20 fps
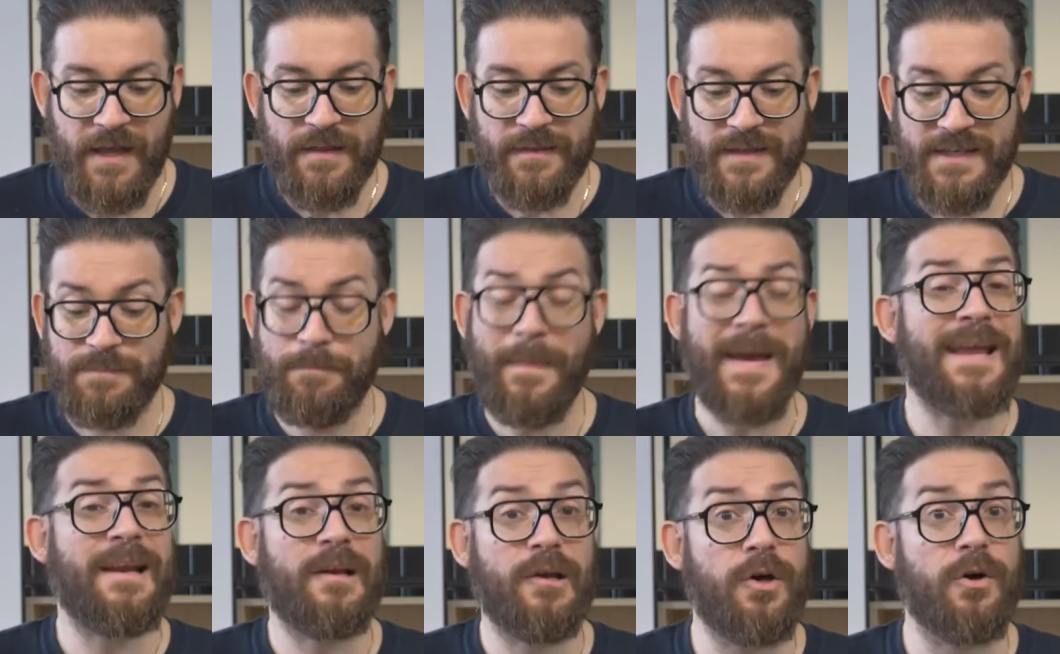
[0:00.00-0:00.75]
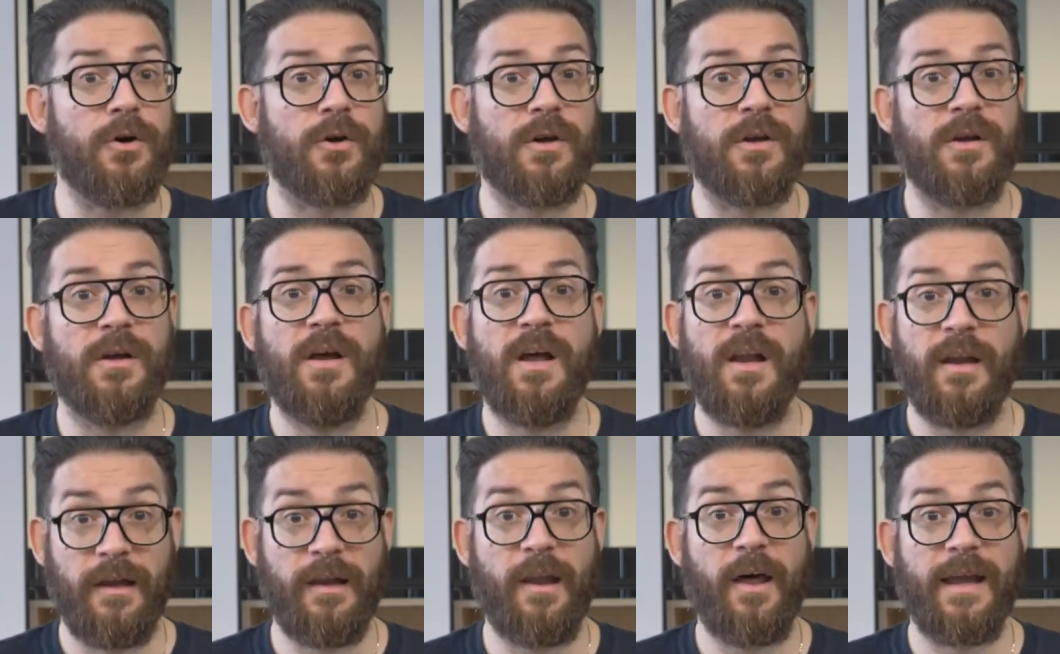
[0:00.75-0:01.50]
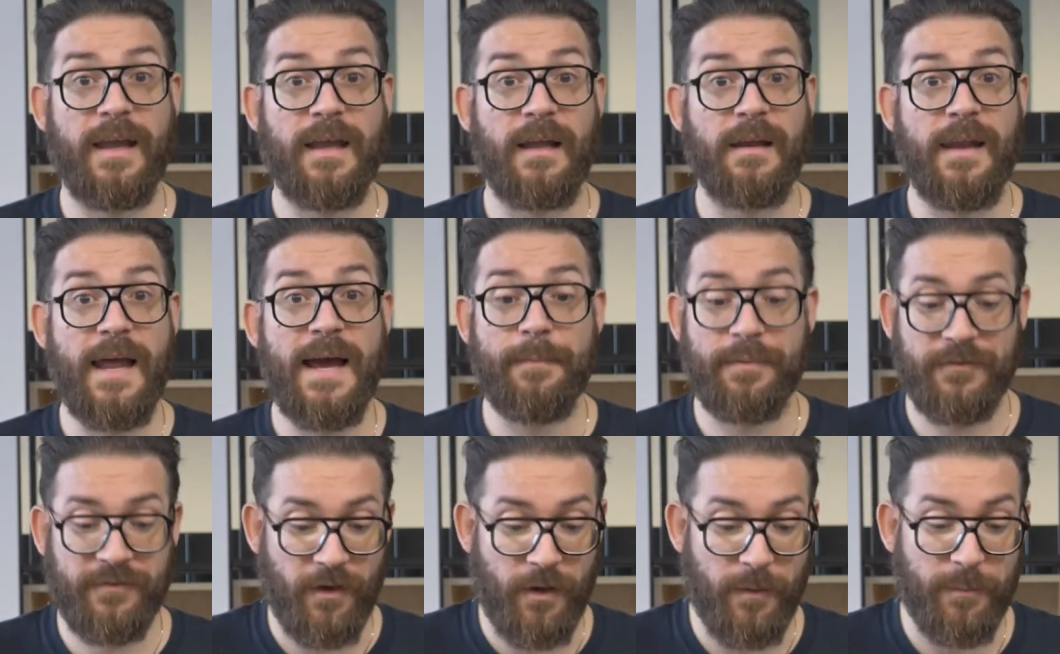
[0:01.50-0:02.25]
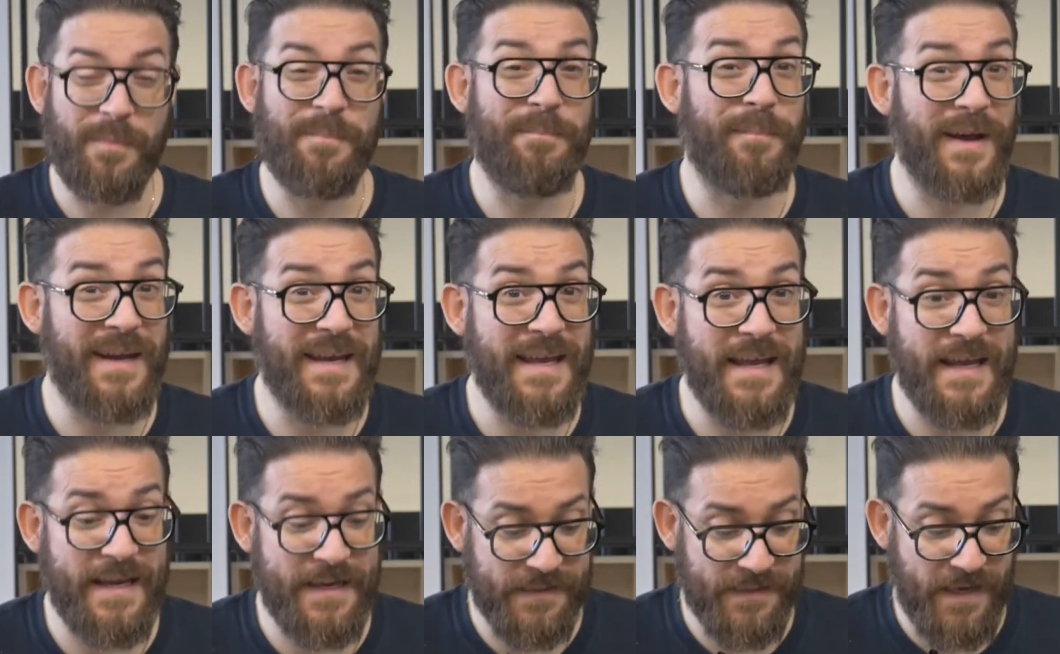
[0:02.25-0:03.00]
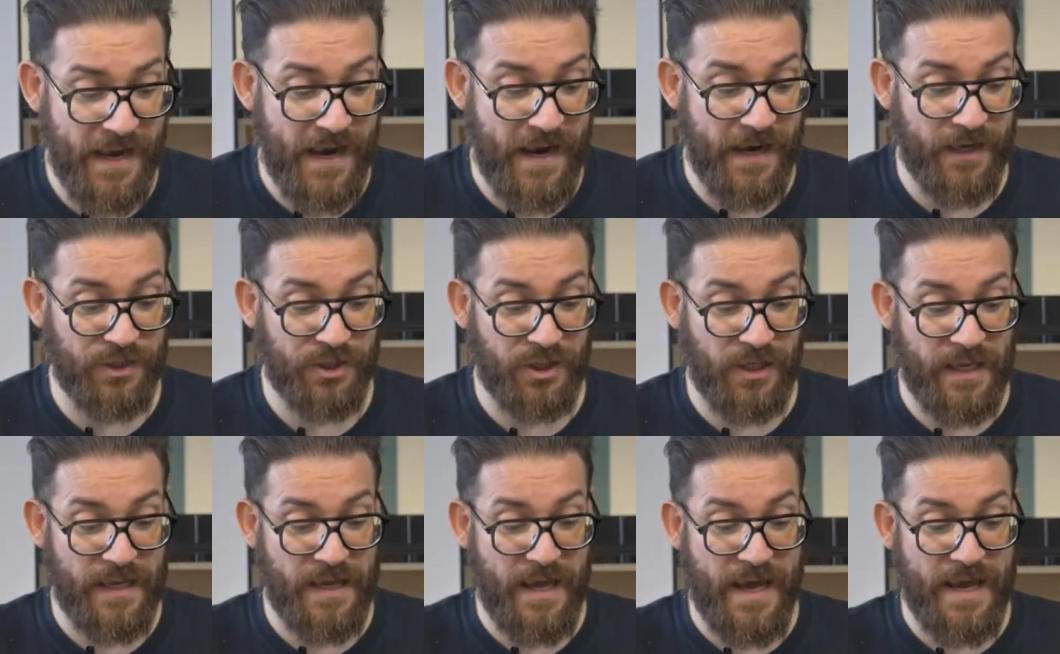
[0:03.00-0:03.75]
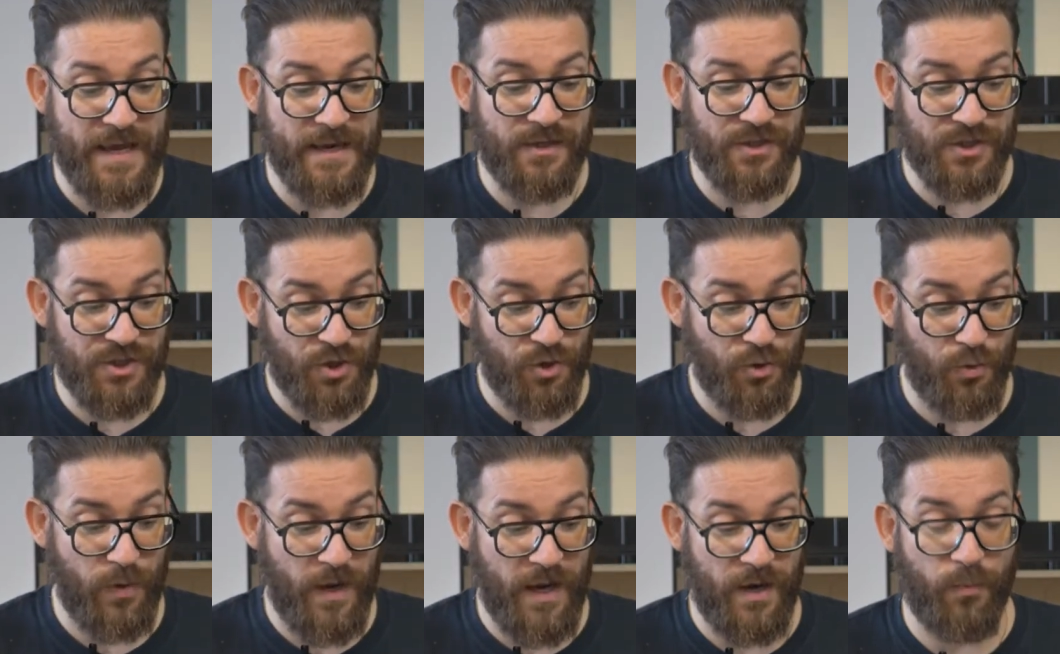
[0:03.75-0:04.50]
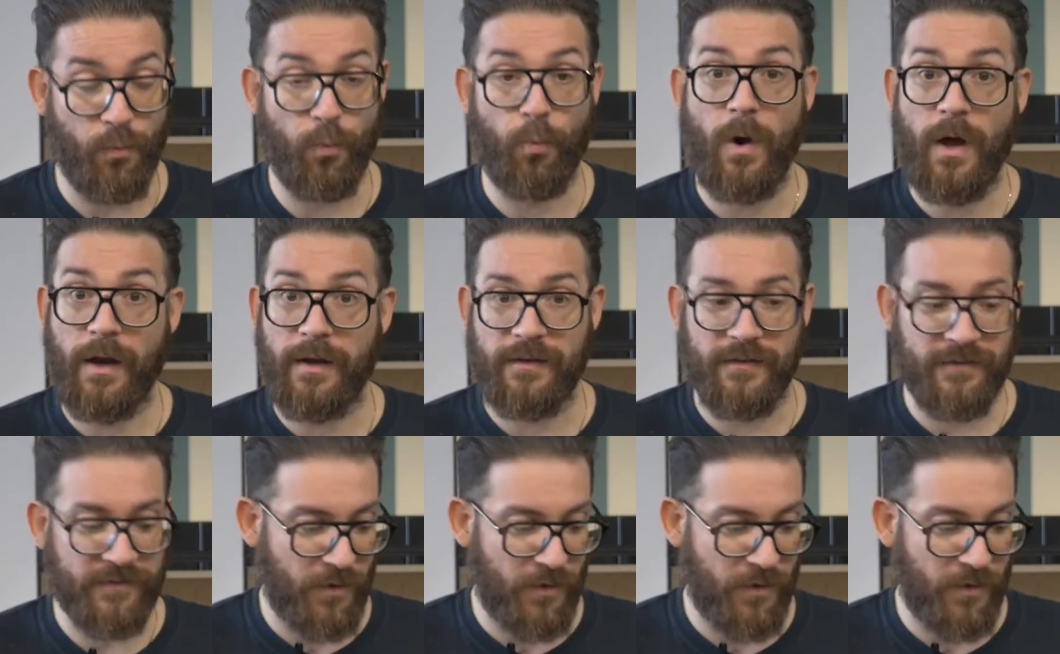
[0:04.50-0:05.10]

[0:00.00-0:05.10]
This may look like a laptop, but it is actually a 2-in-1.